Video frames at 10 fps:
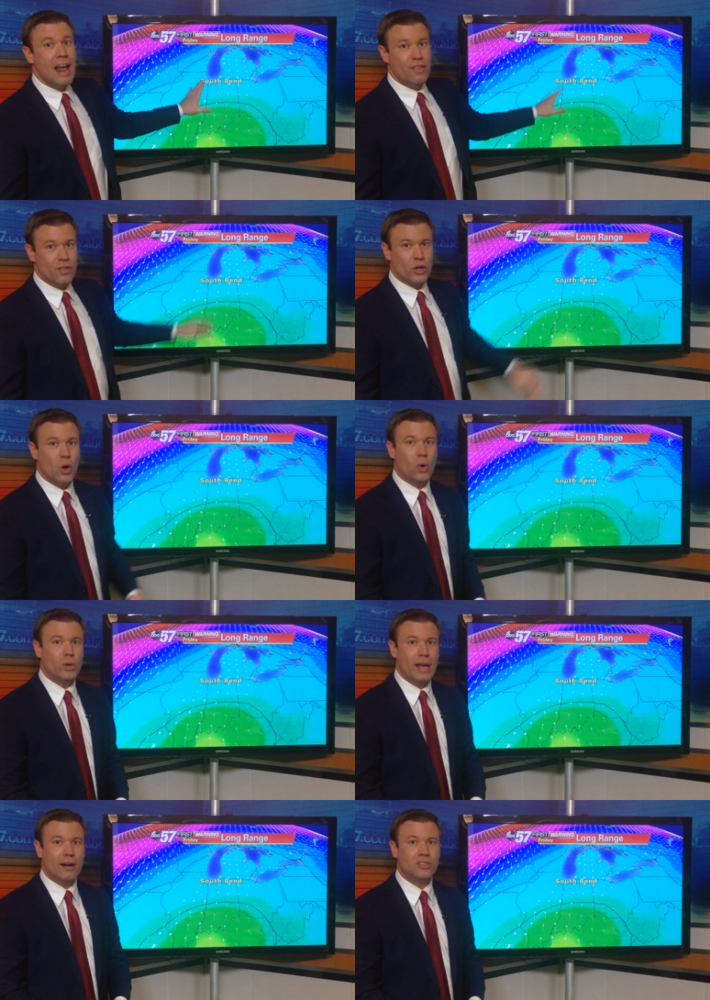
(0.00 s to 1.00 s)
and then the
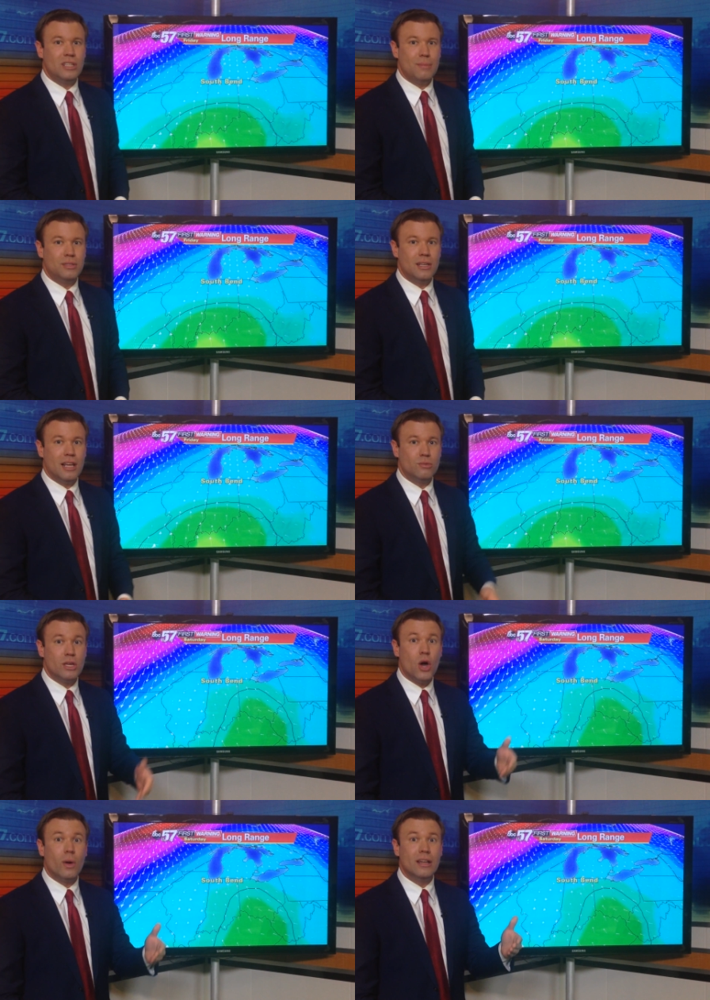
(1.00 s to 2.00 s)
cold air seeps in as
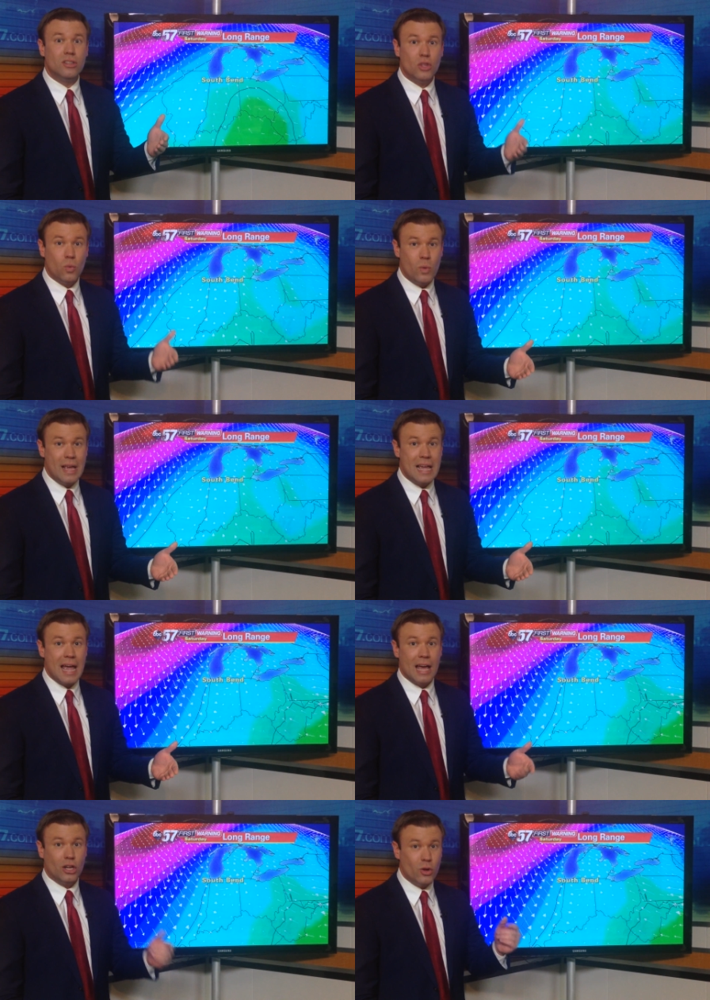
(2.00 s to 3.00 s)
we go into the weekend.